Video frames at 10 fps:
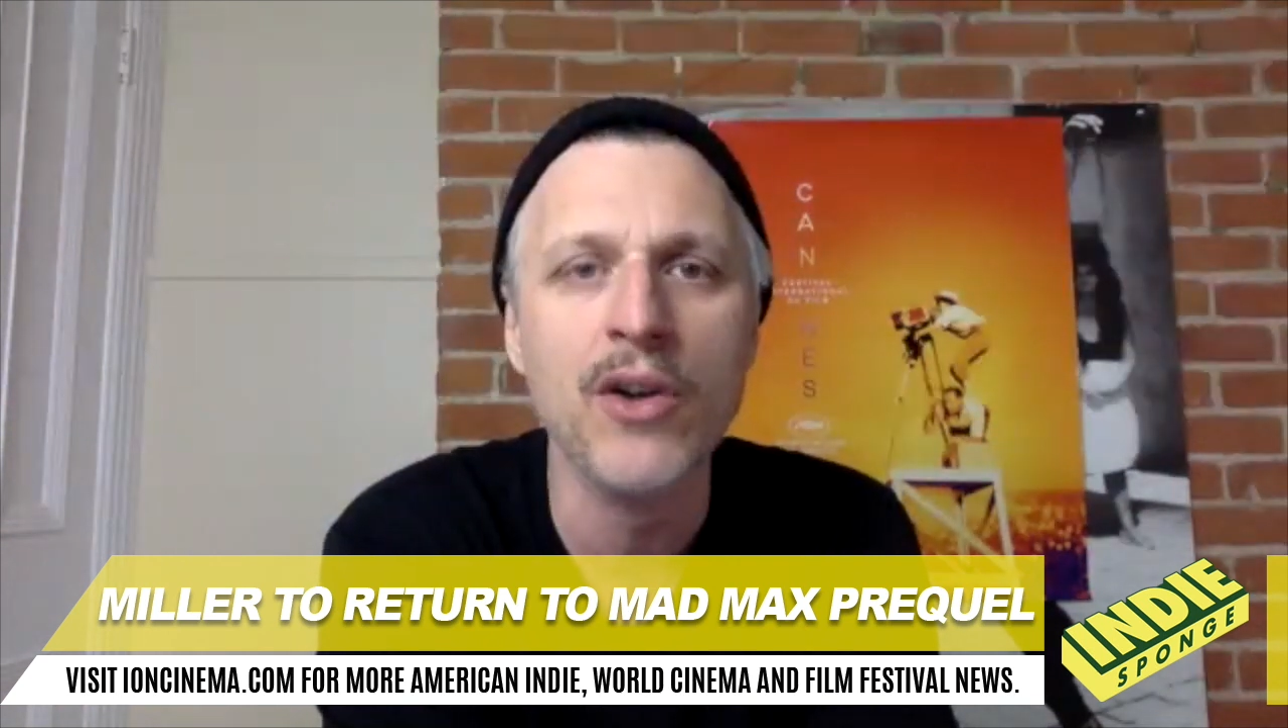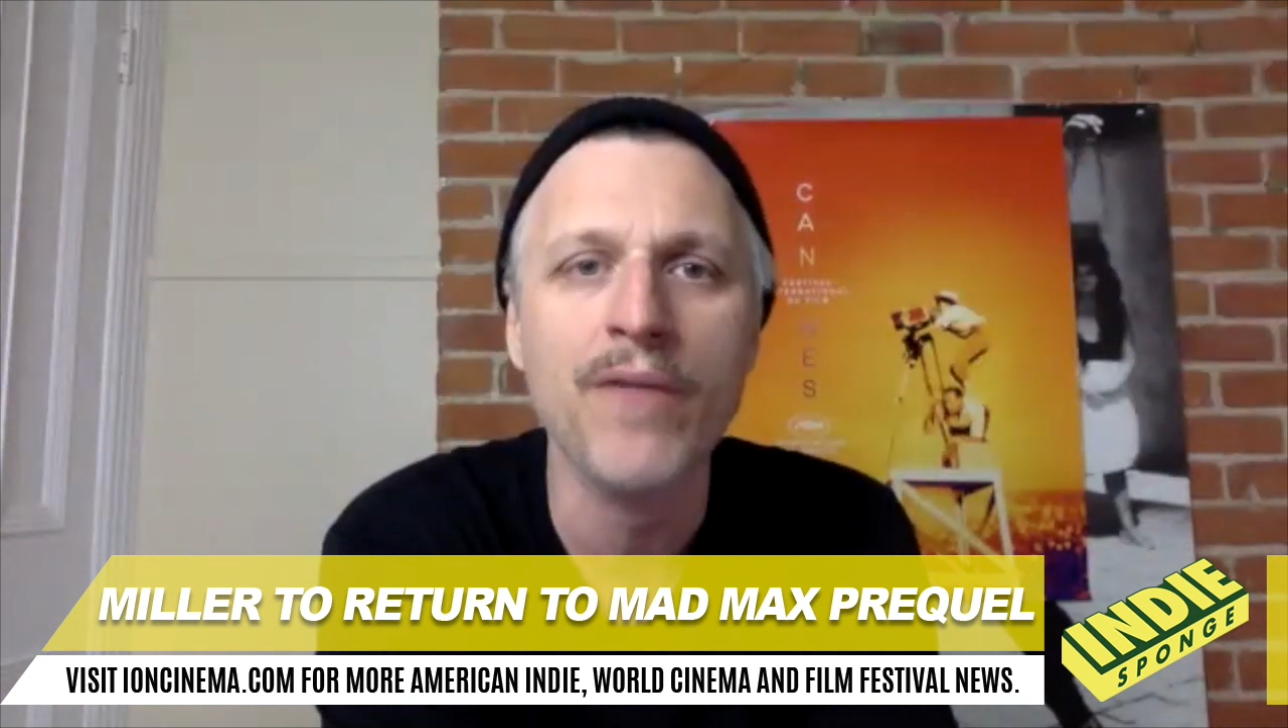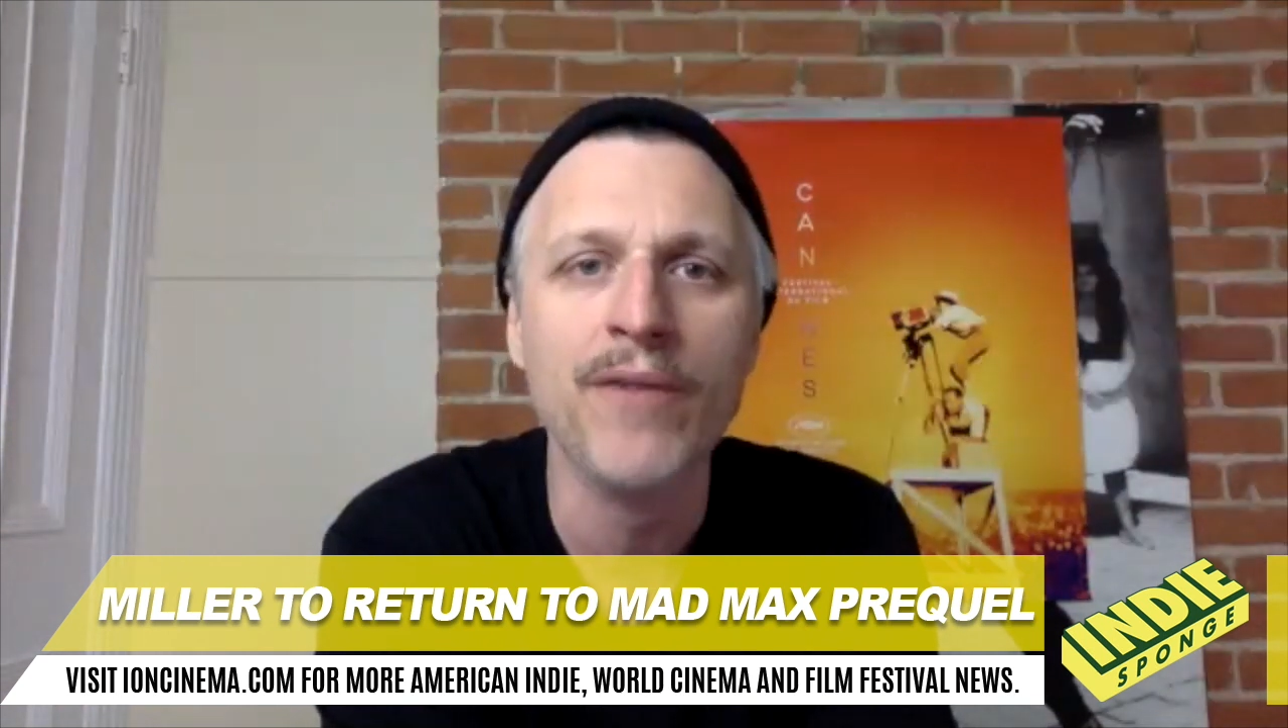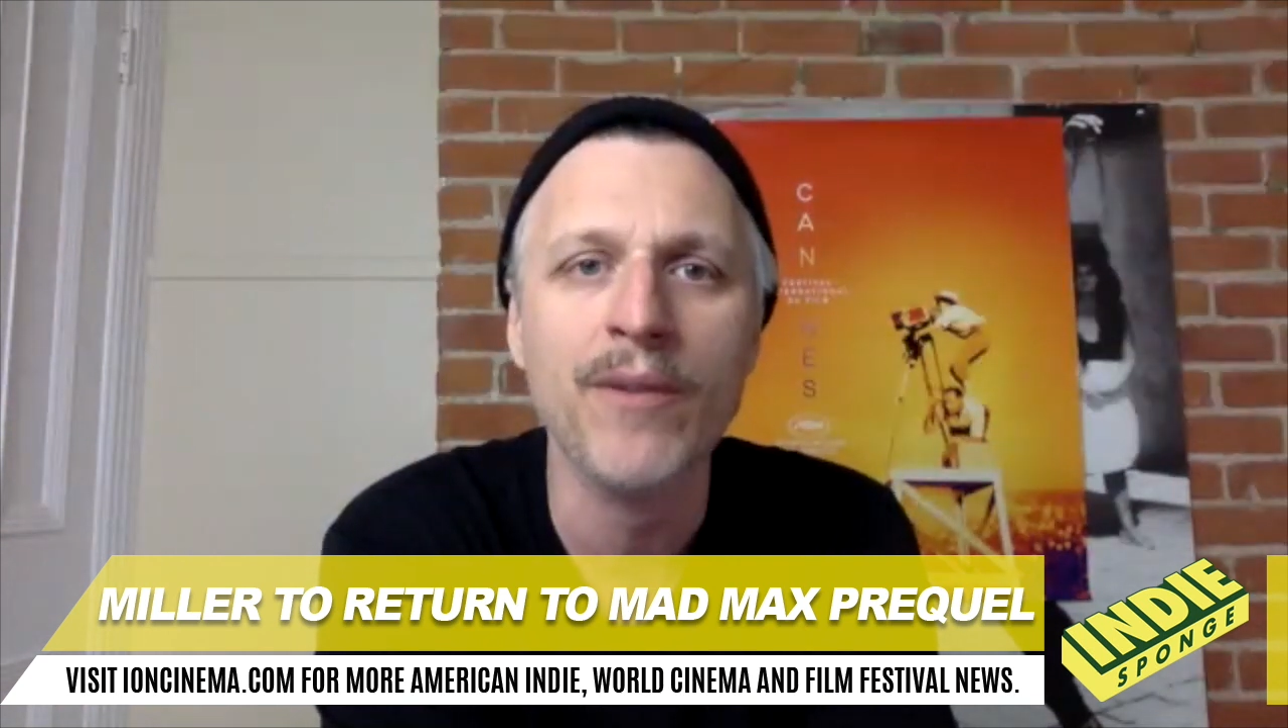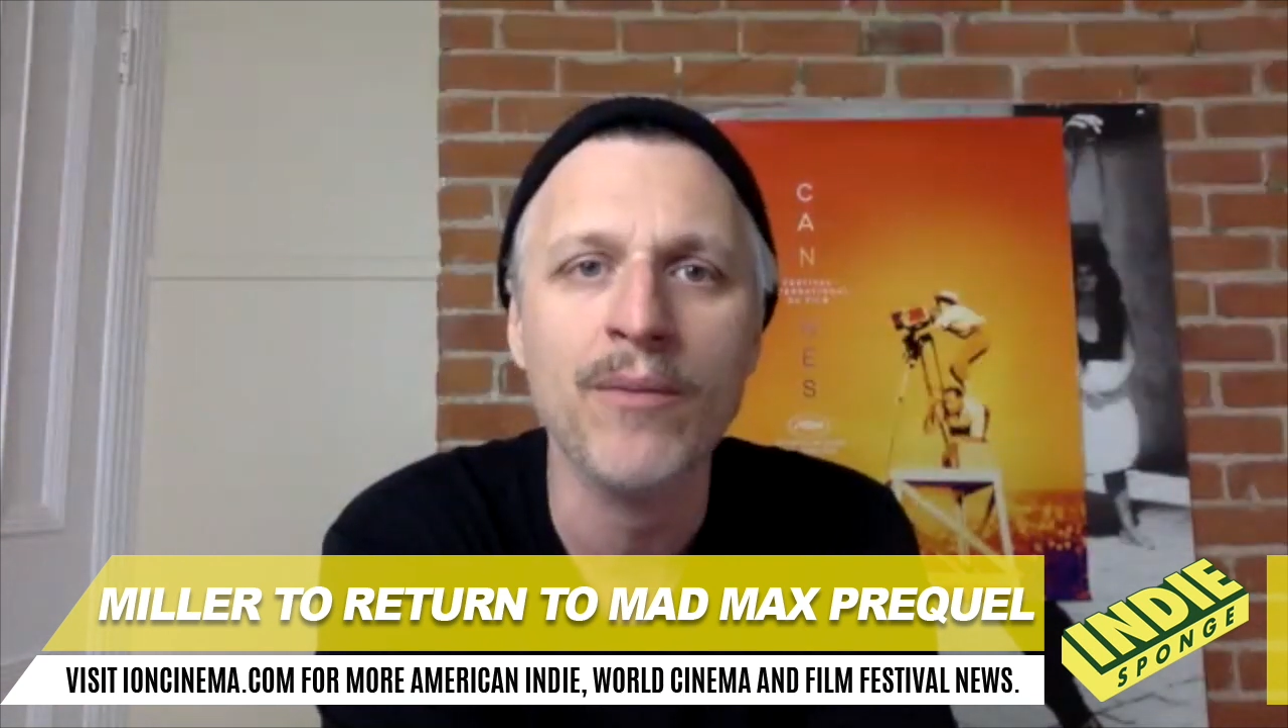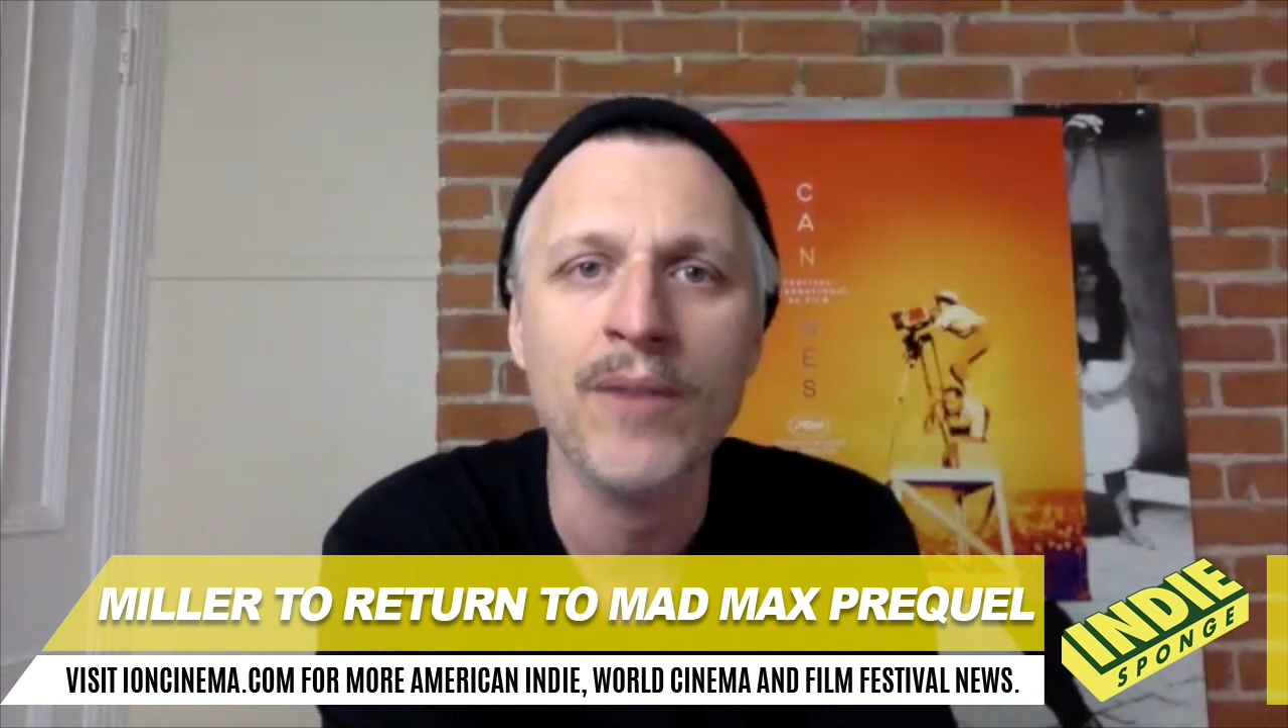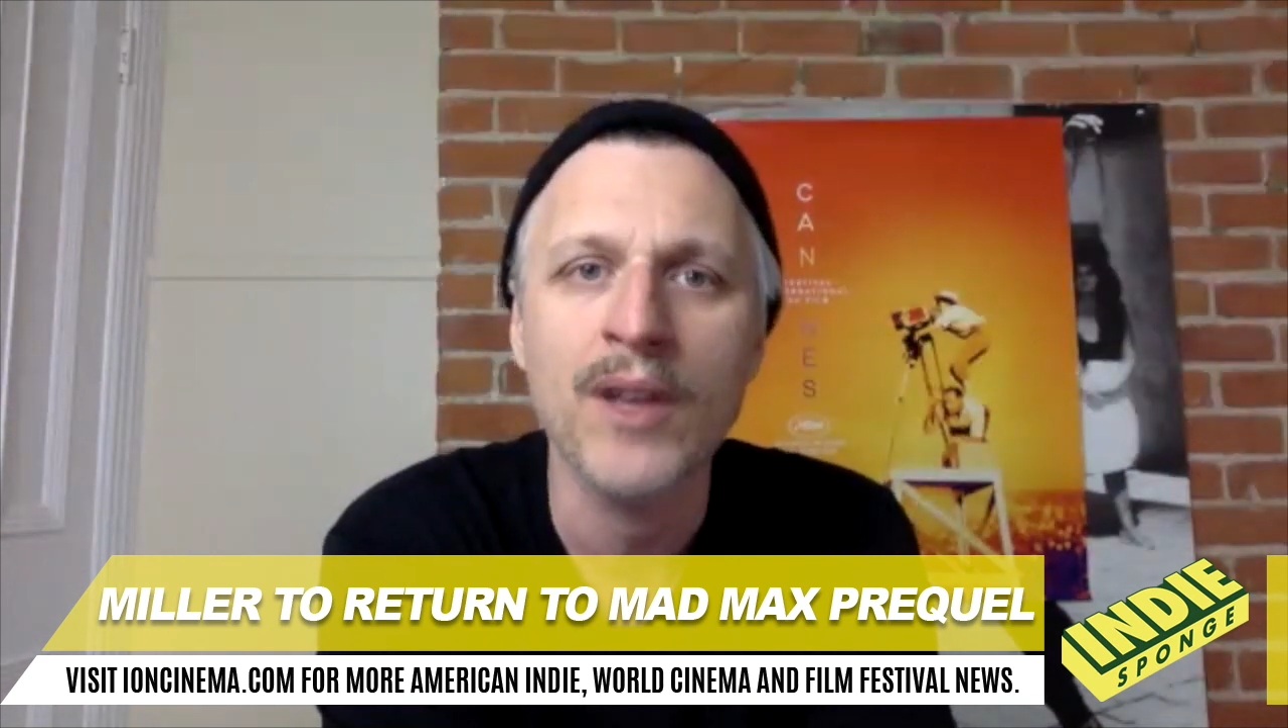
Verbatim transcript: go from